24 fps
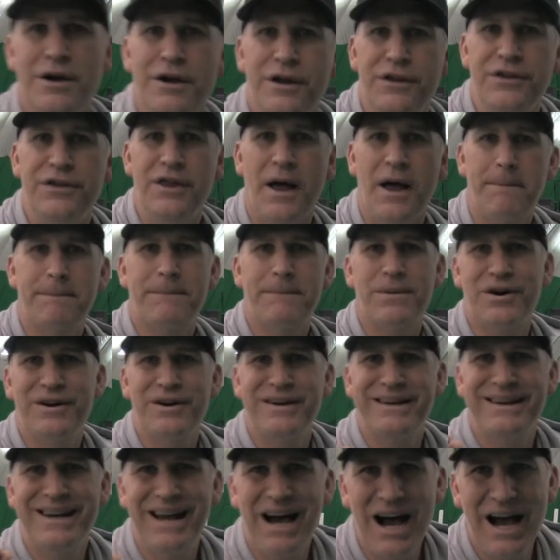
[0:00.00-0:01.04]
Number
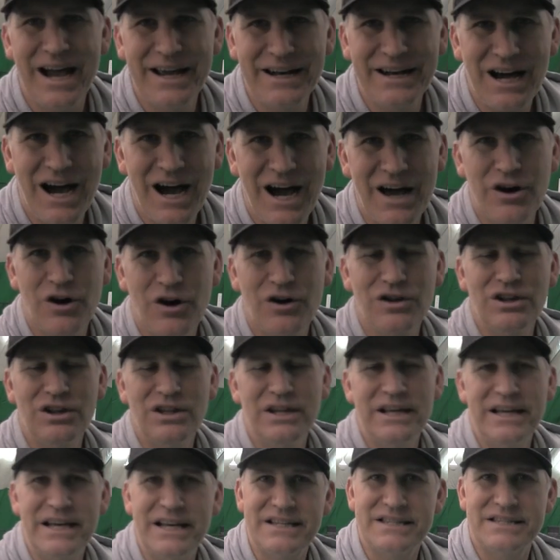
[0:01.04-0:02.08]
9 on our
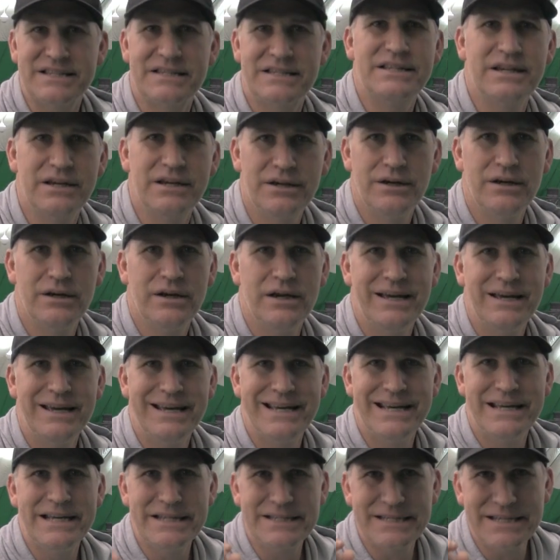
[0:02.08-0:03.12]
list
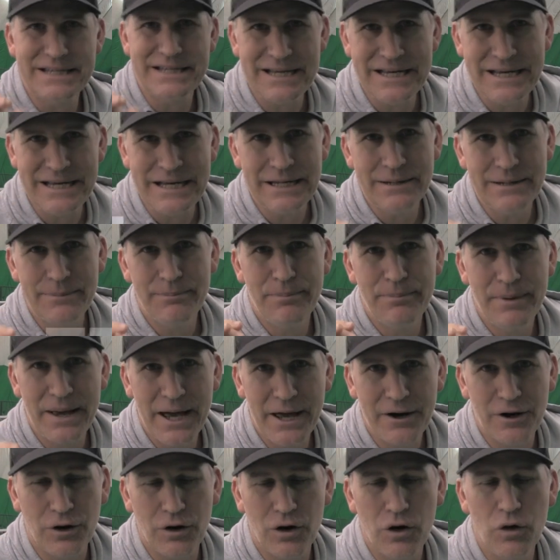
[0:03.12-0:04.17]
is eat
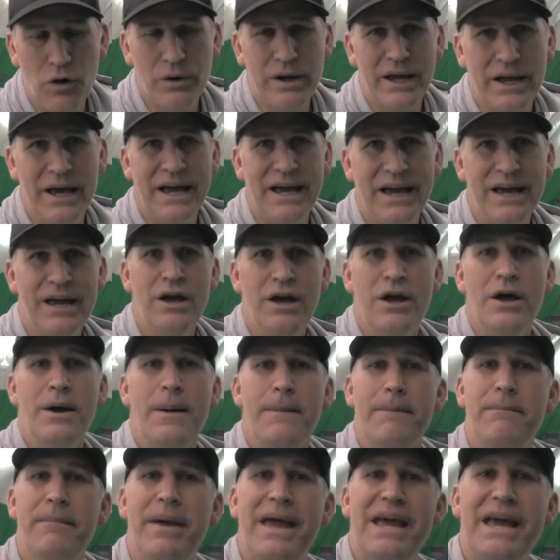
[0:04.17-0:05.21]
better, okay?
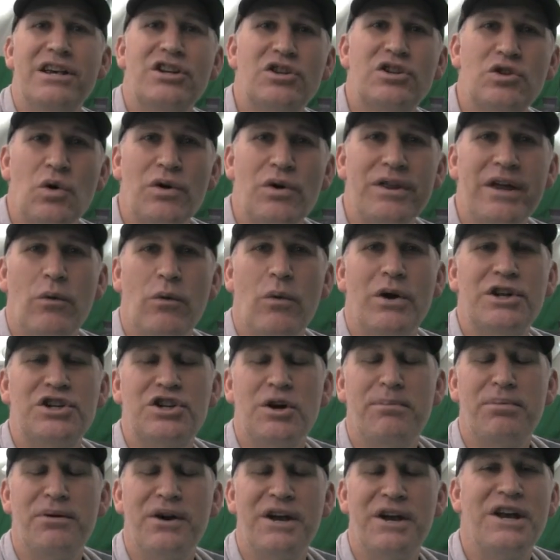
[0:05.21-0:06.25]
Make sure that what
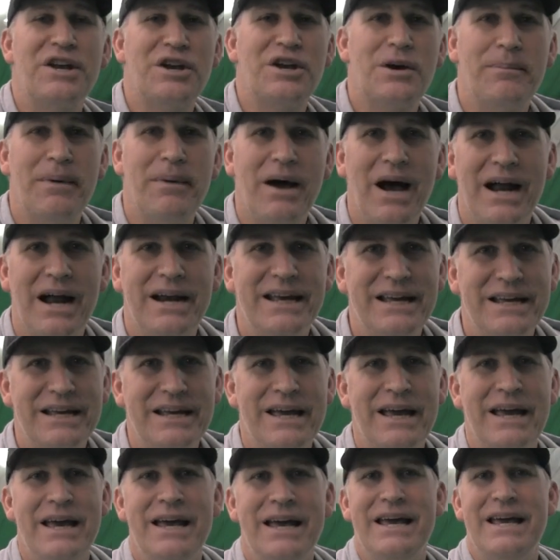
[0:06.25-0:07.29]
you're putting in your body
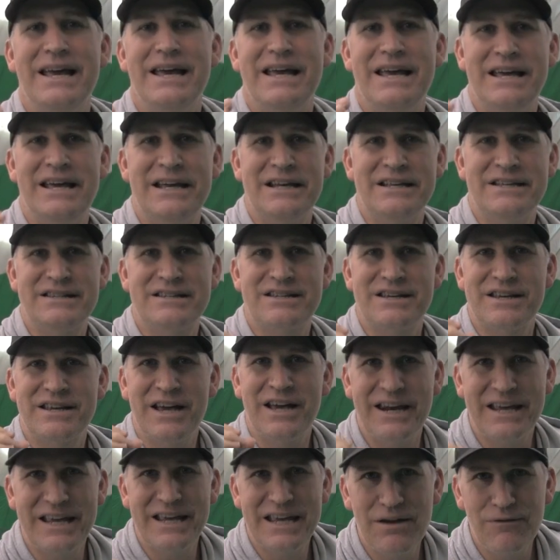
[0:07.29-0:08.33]
is
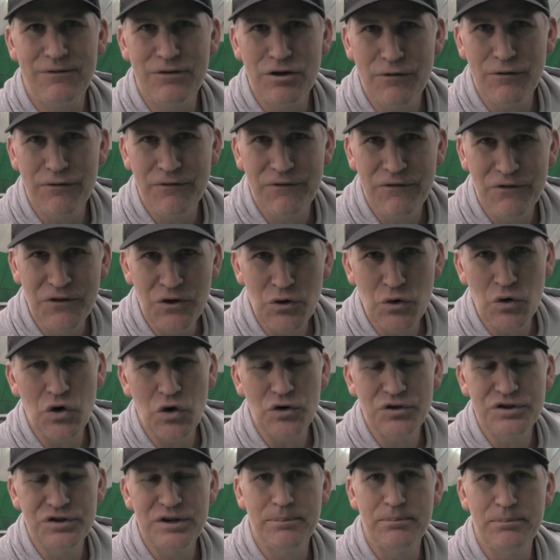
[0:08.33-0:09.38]
gonna give you
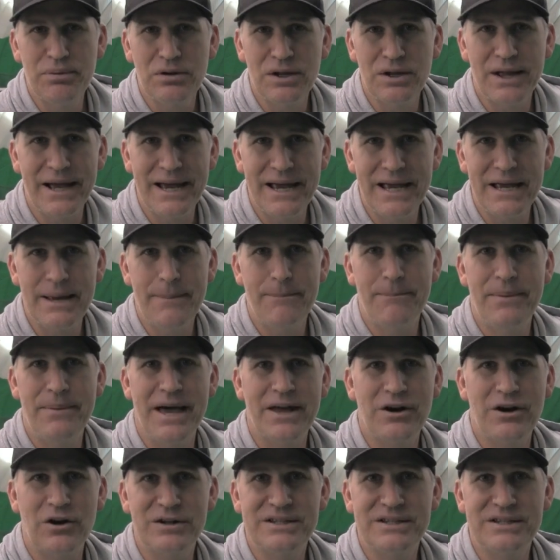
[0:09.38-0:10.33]
fuel to play better